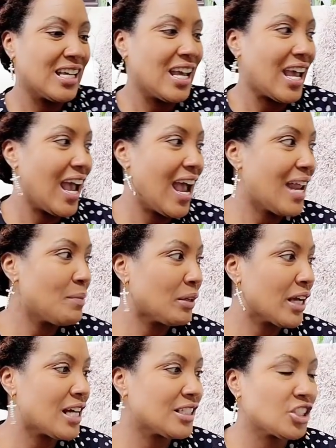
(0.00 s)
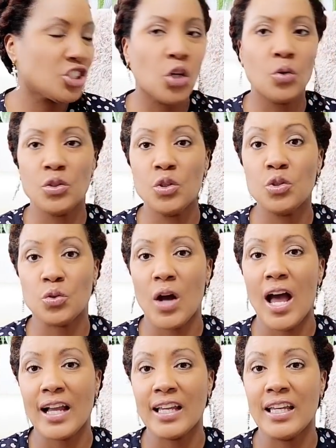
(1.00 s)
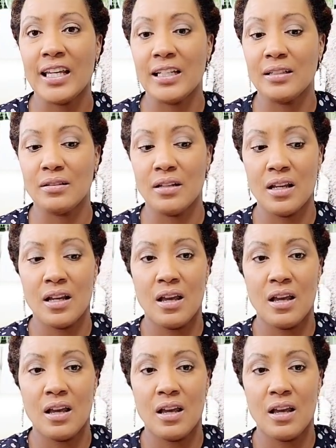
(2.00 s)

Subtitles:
And because it's so neutral, I can